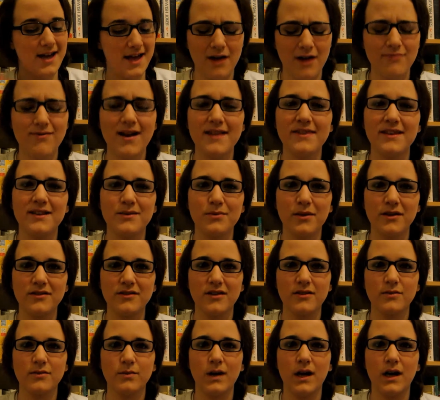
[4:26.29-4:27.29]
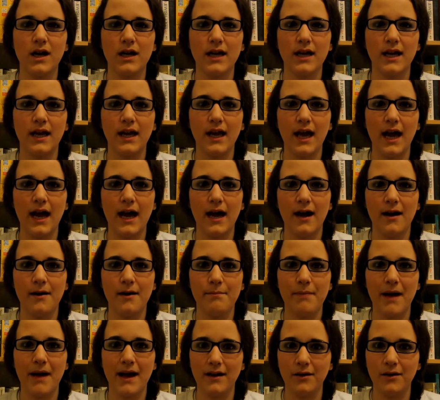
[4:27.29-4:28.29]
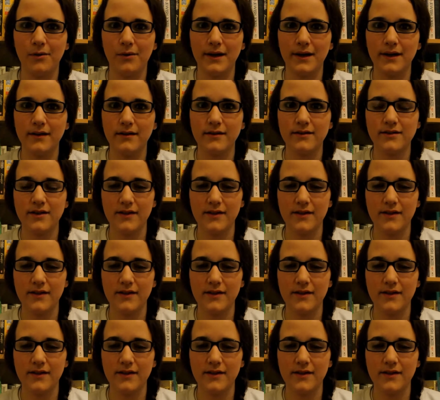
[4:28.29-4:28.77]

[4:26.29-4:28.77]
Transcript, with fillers: I read this whilst I was working at Penguin,